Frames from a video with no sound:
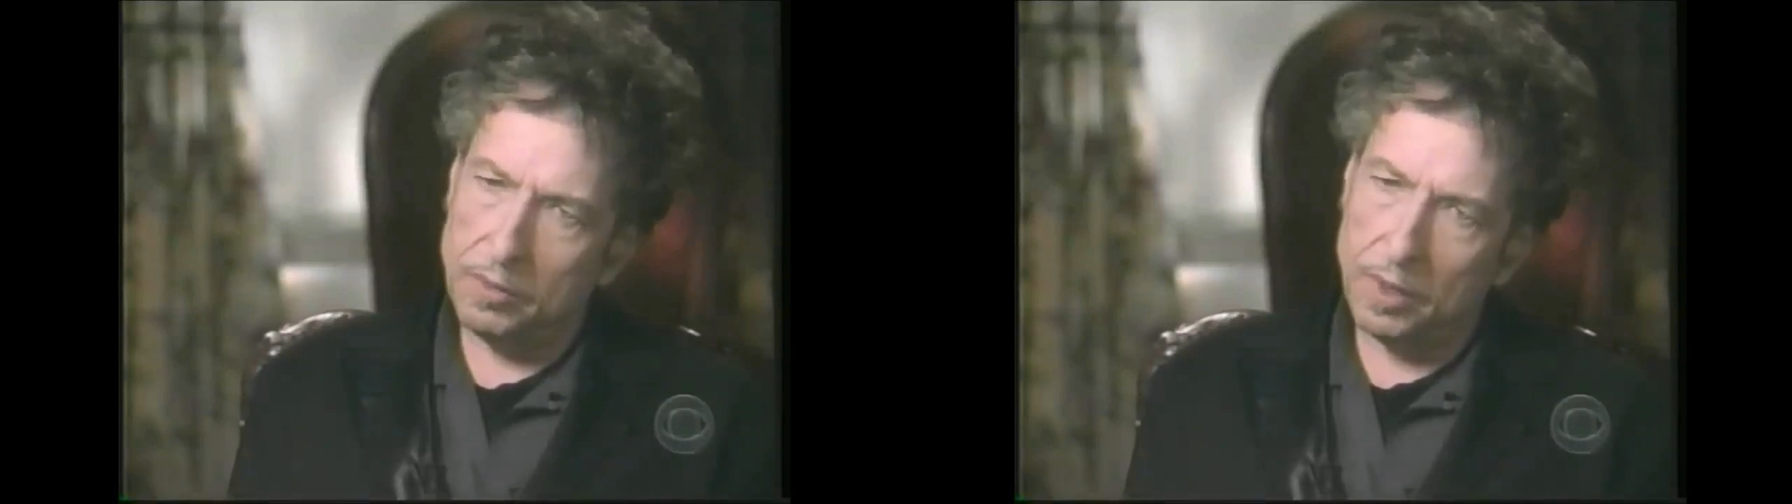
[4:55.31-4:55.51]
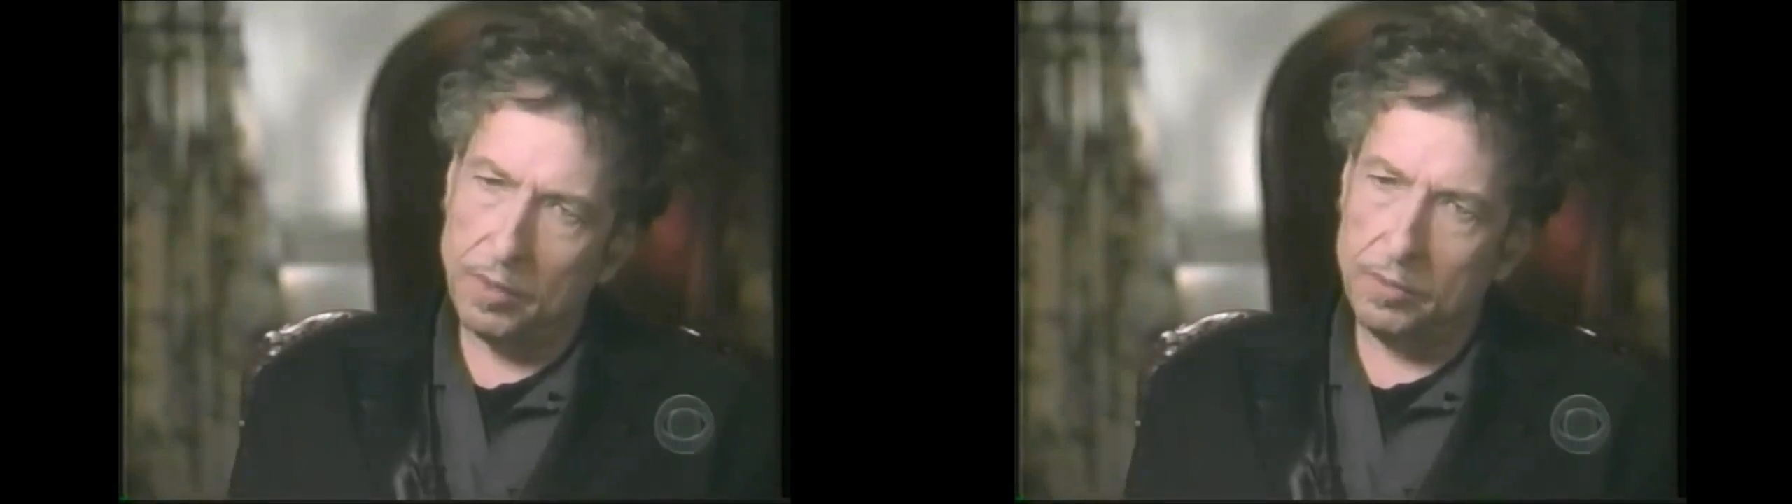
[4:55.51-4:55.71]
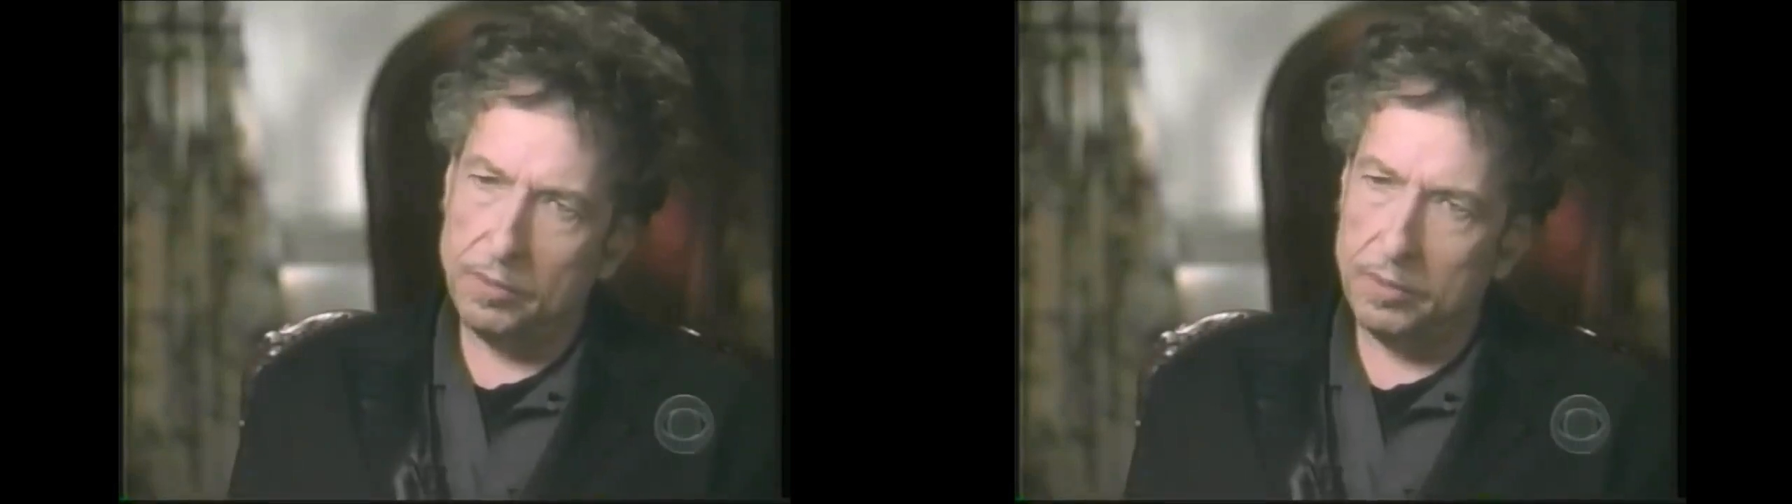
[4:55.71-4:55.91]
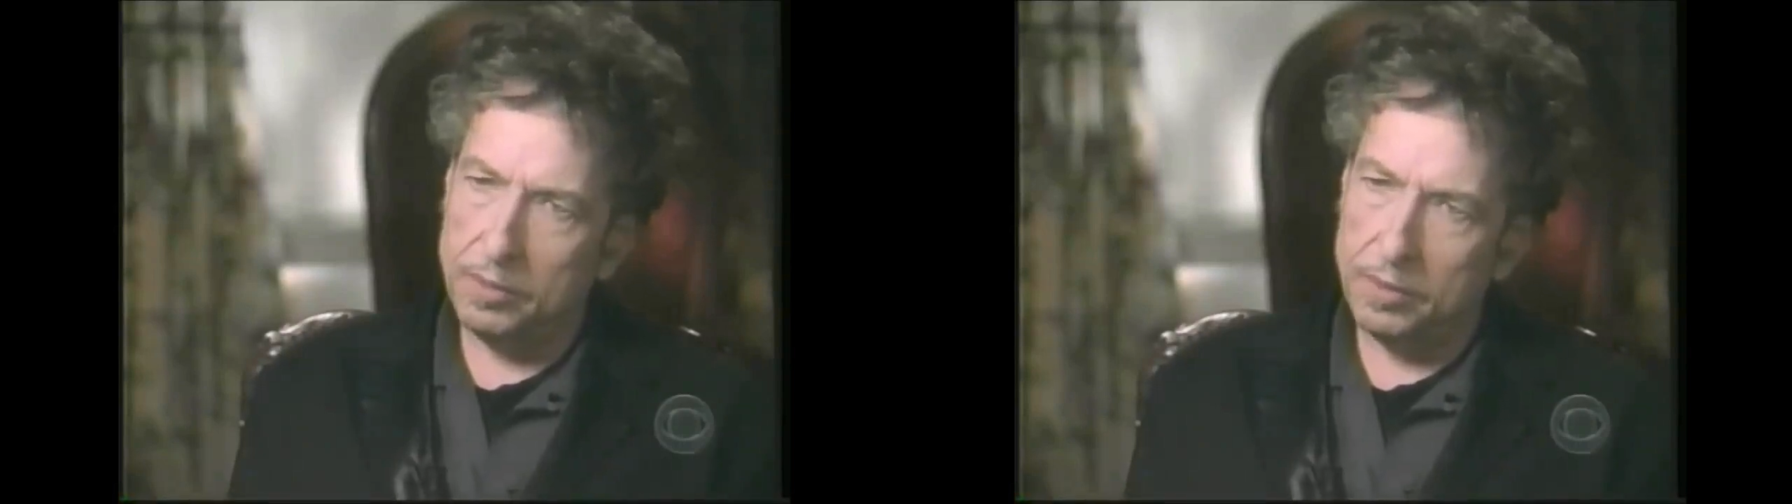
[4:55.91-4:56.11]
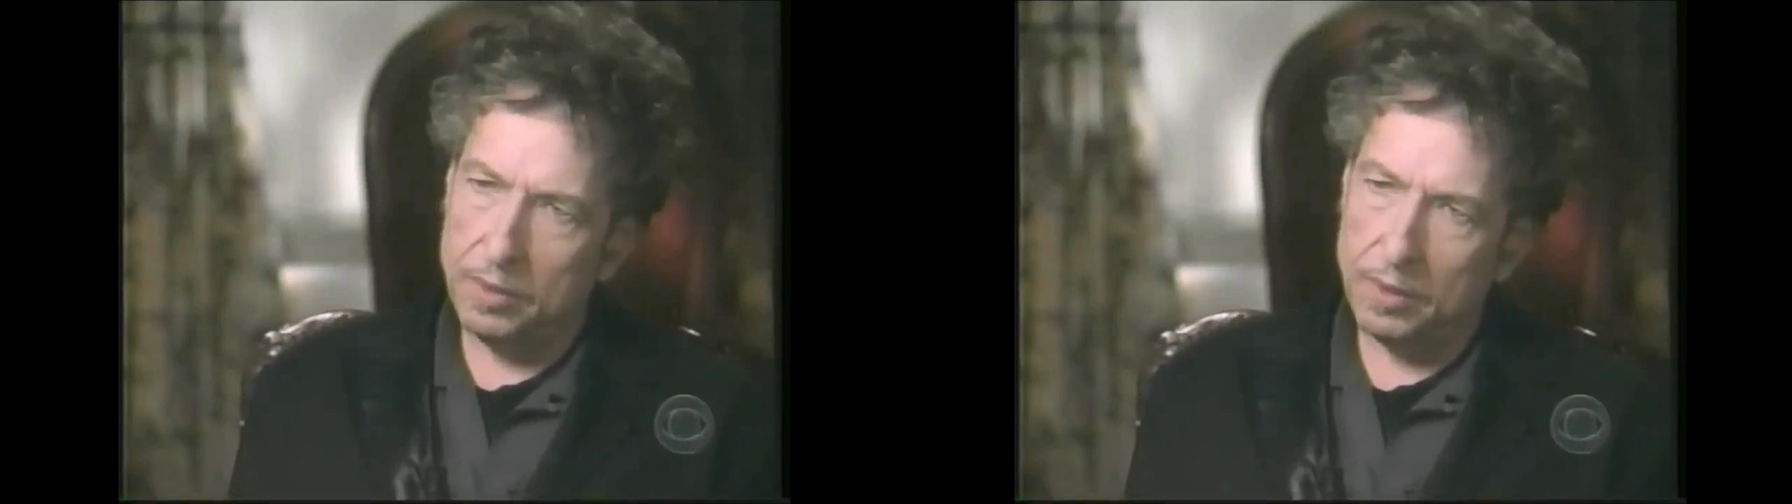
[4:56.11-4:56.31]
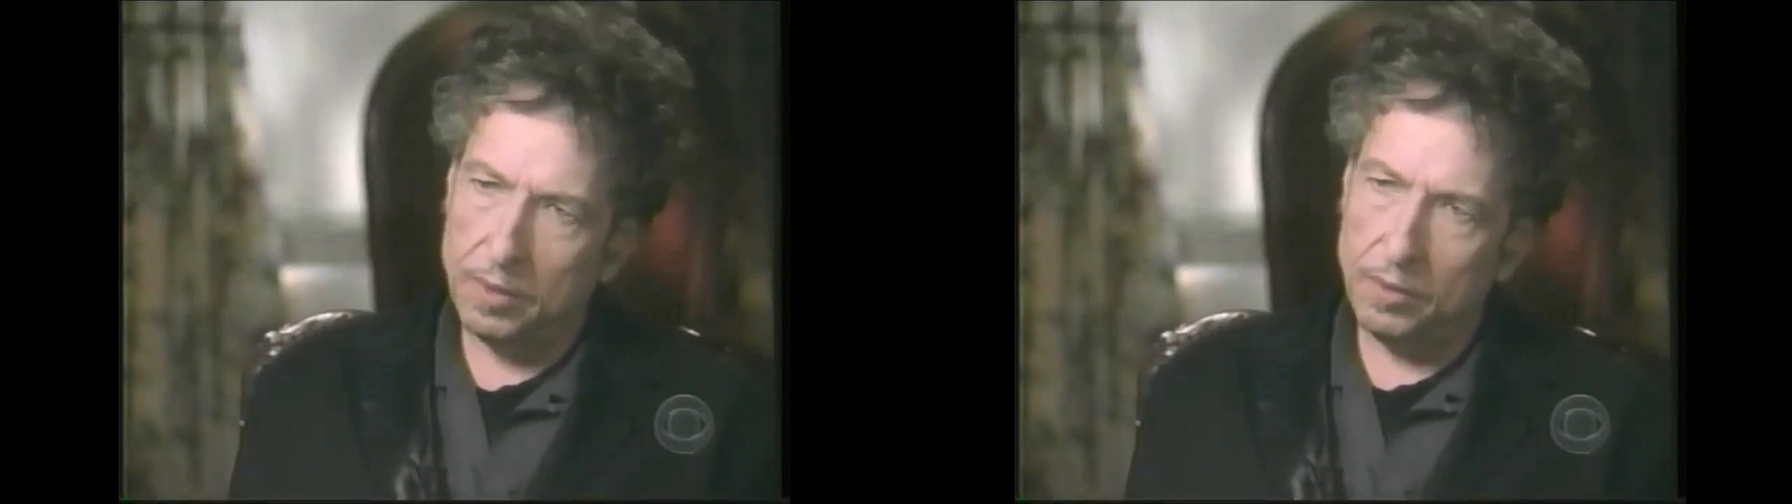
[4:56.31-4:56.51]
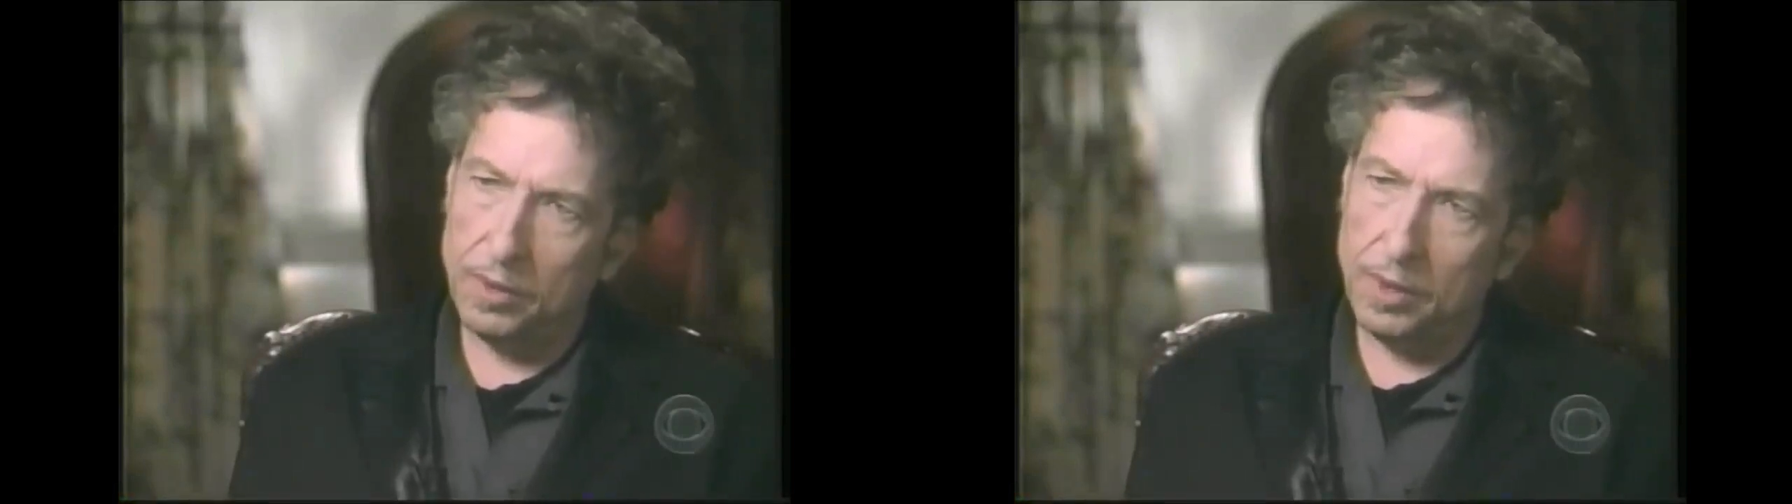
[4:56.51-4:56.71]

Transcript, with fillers: I'm holding